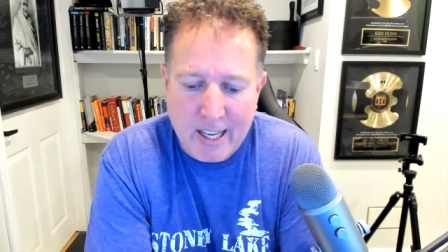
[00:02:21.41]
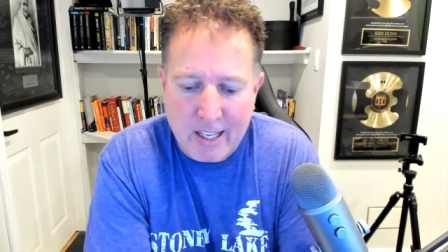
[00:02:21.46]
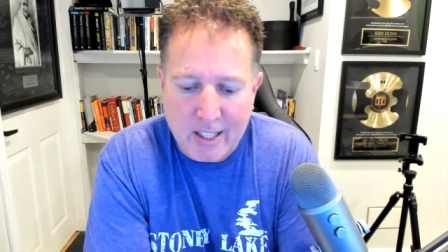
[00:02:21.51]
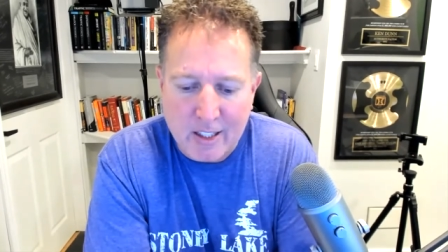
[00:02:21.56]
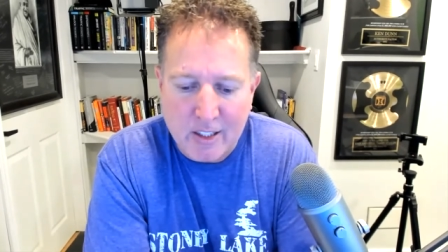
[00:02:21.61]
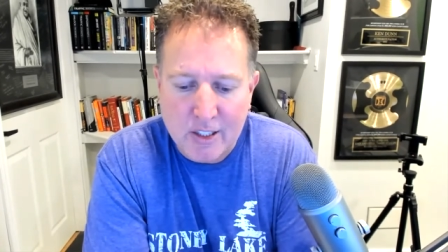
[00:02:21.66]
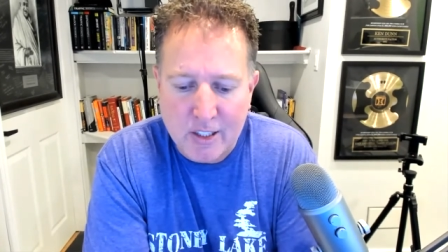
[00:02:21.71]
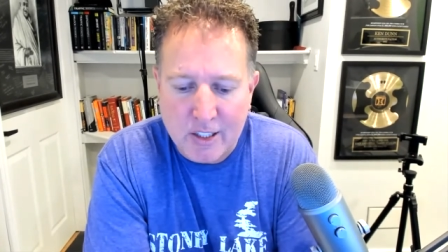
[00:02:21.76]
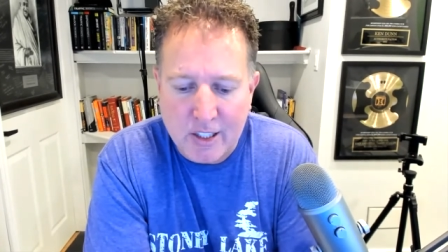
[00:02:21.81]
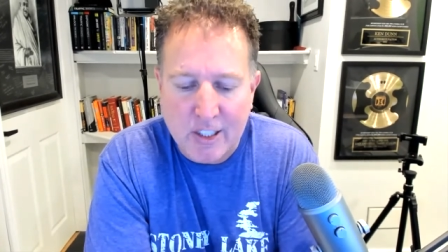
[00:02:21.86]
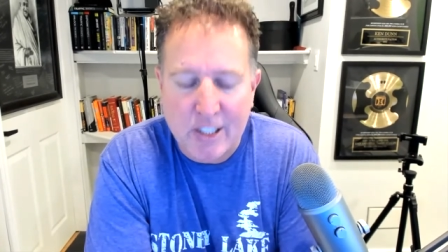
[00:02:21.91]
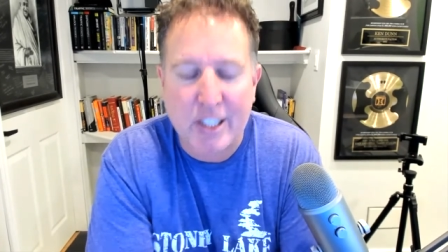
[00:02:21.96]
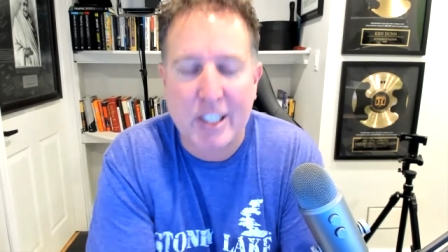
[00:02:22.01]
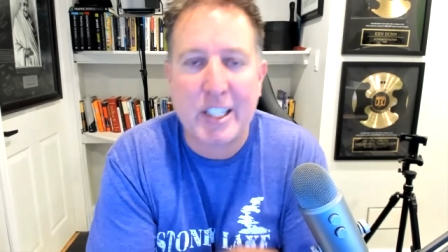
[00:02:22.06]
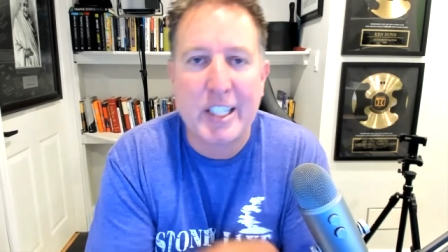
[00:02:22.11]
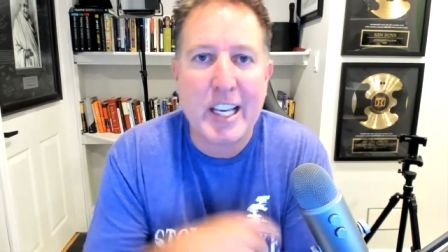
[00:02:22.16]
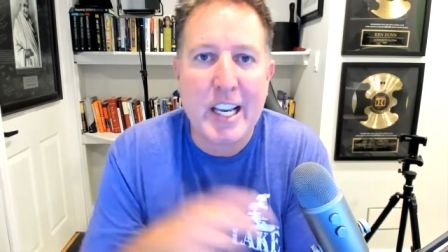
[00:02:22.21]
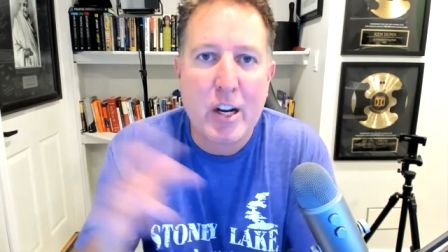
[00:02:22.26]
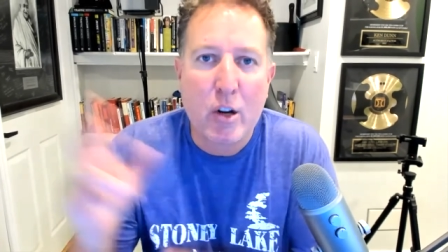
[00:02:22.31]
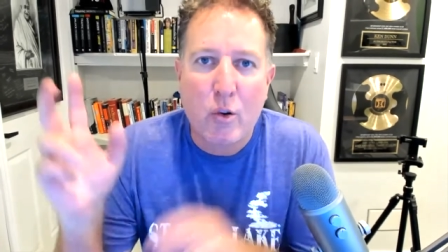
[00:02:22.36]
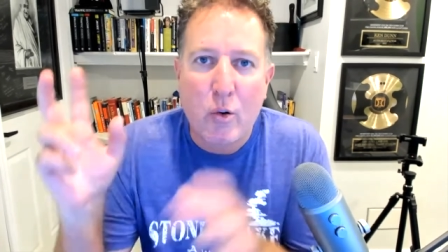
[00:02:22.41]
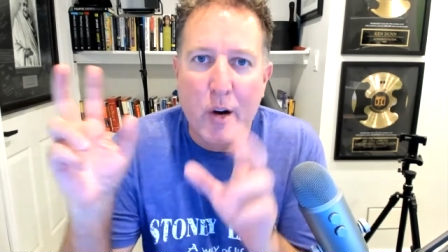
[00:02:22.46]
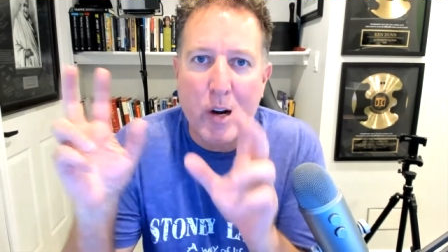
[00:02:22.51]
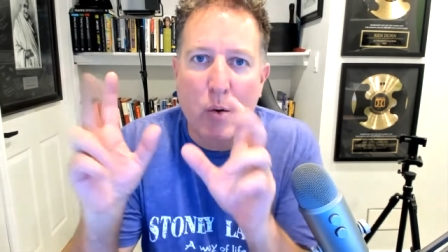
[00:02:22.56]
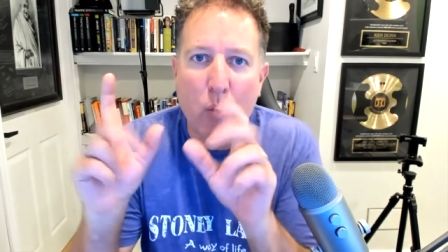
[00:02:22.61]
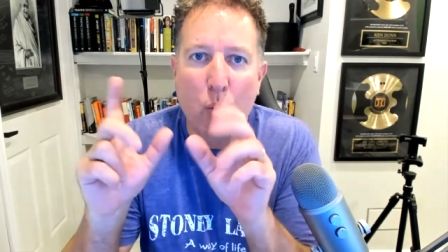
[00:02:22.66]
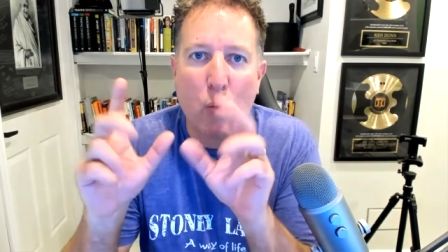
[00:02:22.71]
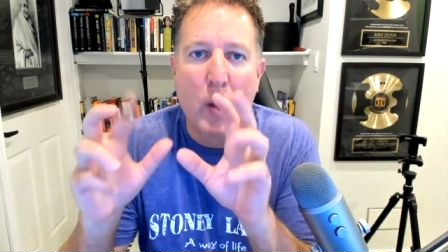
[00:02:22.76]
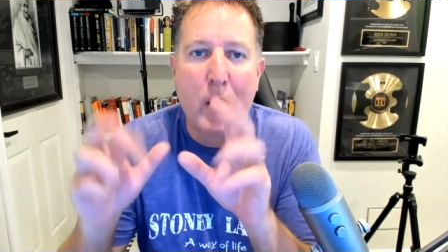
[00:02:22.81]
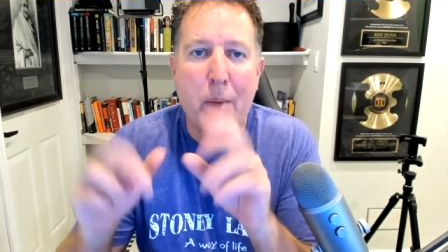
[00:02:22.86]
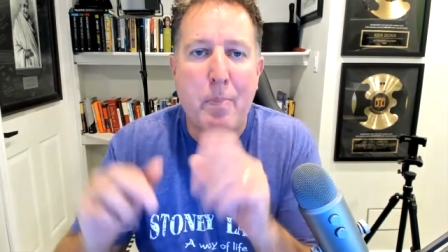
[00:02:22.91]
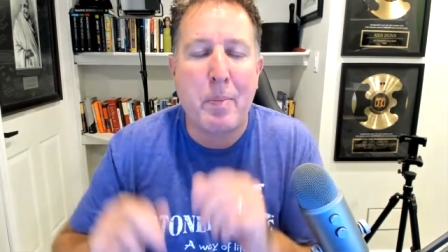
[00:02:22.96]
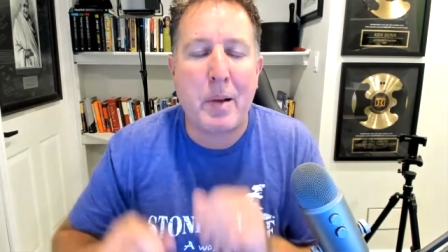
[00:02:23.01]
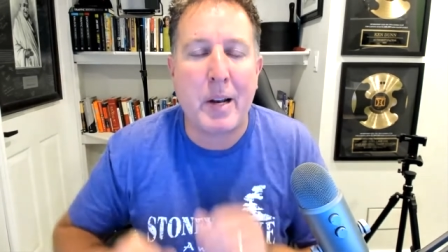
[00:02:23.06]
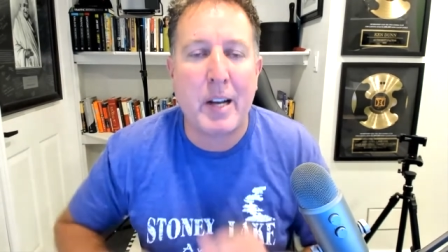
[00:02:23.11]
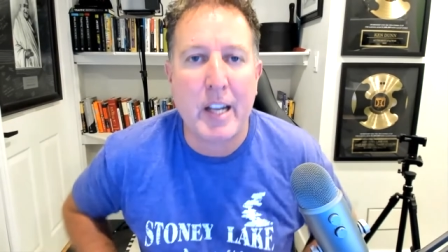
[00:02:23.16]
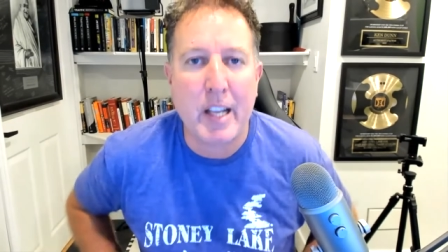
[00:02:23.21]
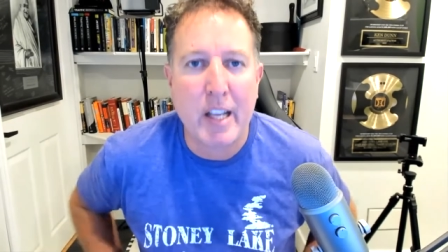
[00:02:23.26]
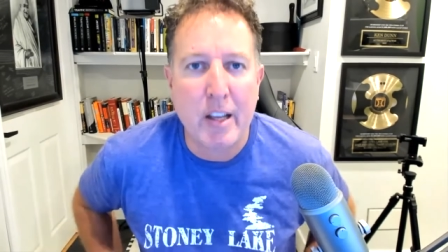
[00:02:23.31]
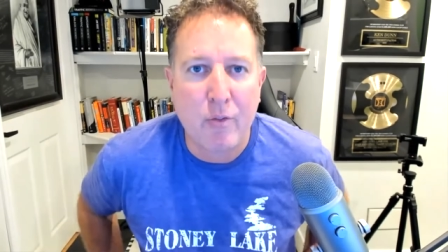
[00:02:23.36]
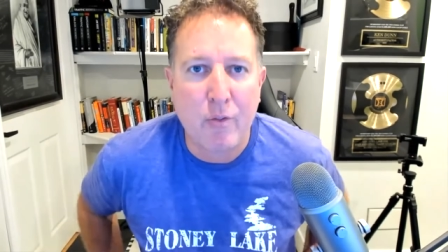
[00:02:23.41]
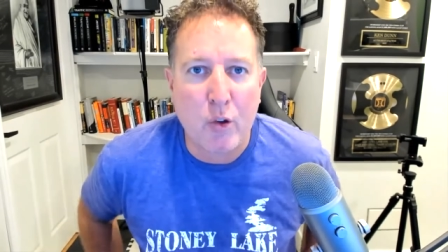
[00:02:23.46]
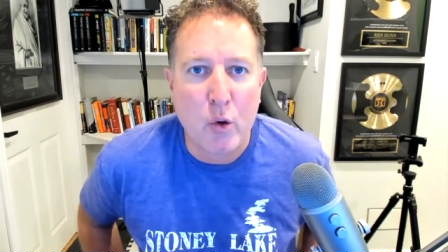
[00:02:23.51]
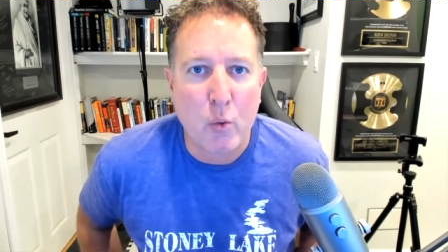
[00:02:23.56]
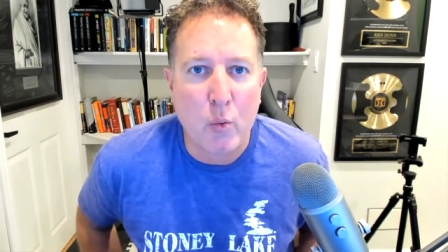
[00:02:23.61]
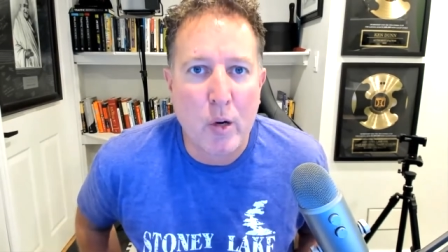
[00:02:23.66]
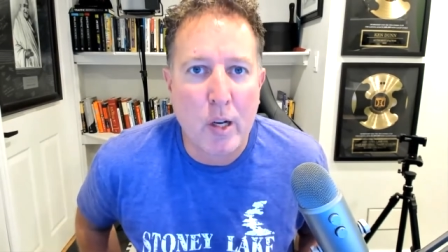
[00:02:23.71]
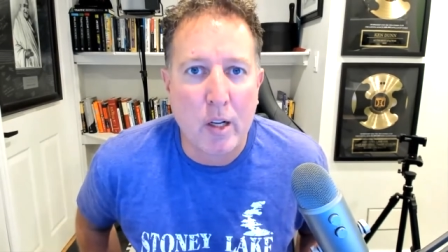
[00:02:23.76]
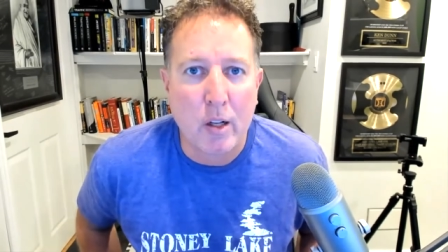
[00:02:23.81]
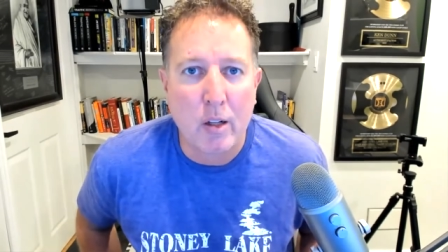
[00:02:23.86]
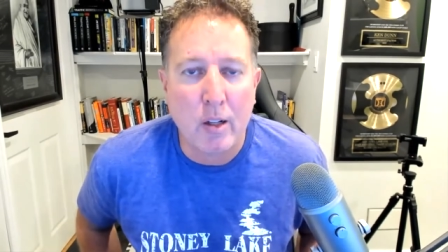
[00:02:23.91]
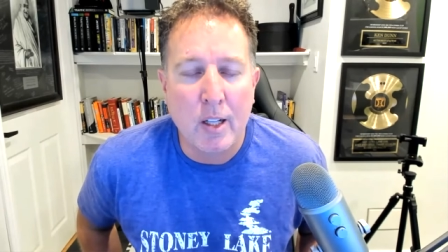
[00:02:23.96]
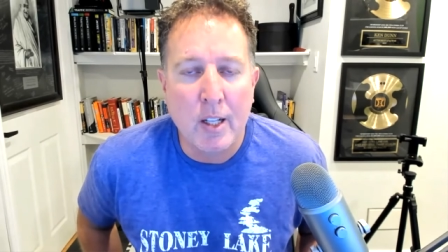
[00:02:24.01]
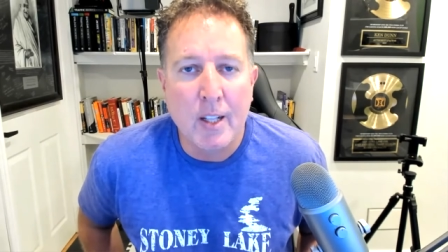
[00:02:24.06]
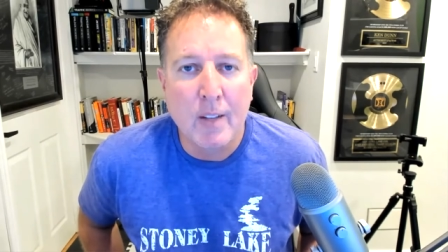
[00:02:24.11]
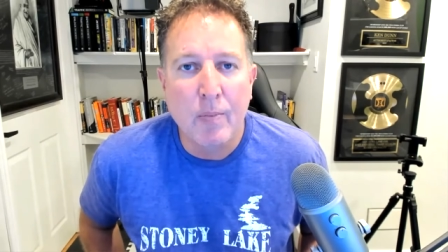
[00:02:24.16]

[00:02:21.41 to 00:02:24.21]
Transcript: is the secret weapon, if you will,